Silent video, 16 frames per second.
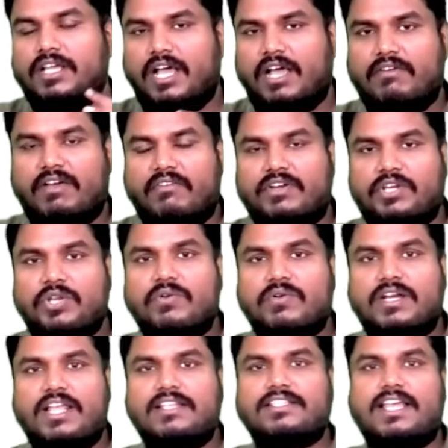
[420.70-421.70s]
Our, our
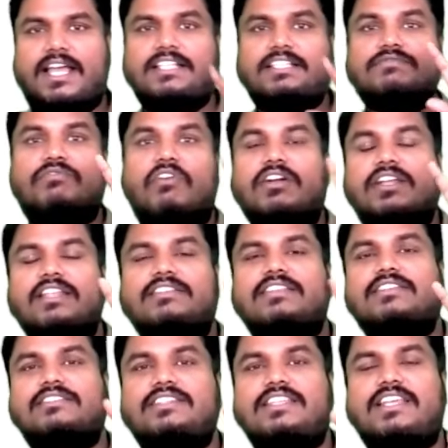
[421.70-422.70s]
nucleus has
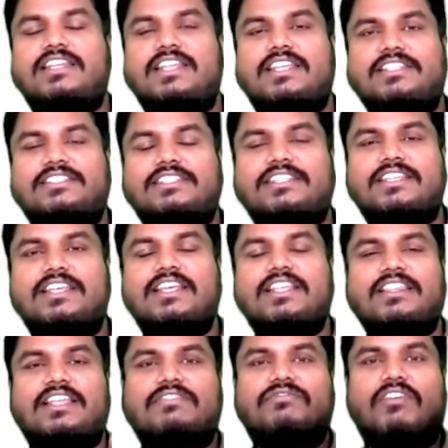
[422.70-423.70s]
46 DNAs.
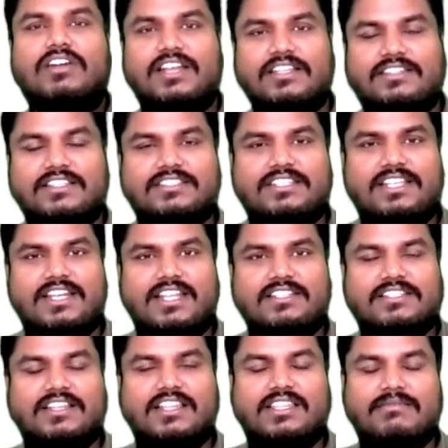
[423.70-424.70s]
That 46
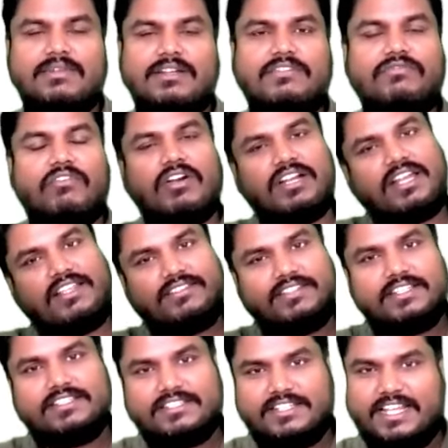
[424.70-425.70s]
DNAs are nothing but
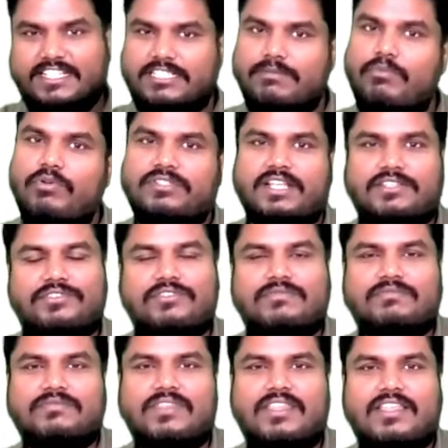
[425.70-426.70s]
46 textbooks
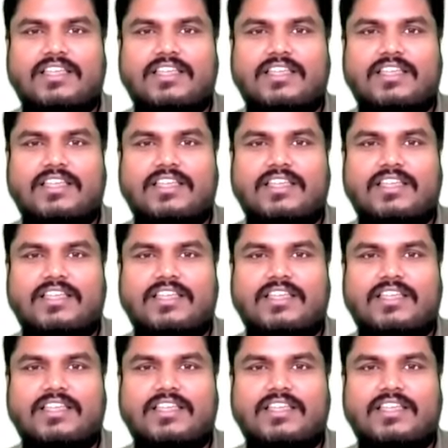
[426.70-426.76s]
assume.